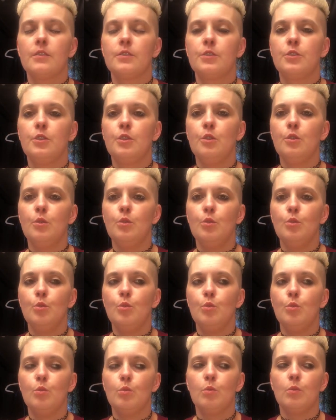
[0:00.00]

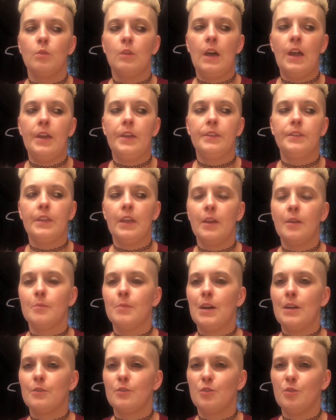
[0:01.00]
to like think
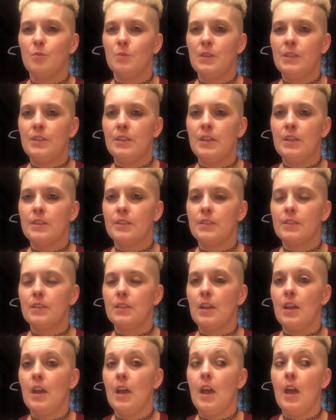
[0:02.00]
about doing this
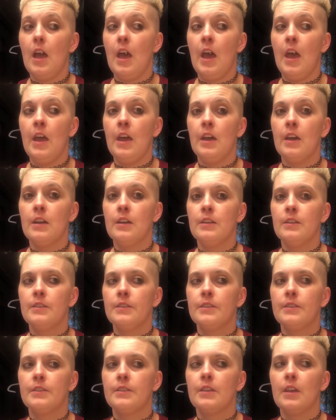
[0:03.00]

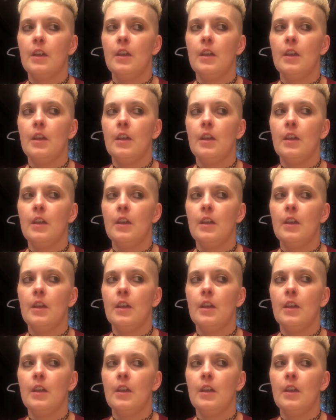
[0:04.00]
and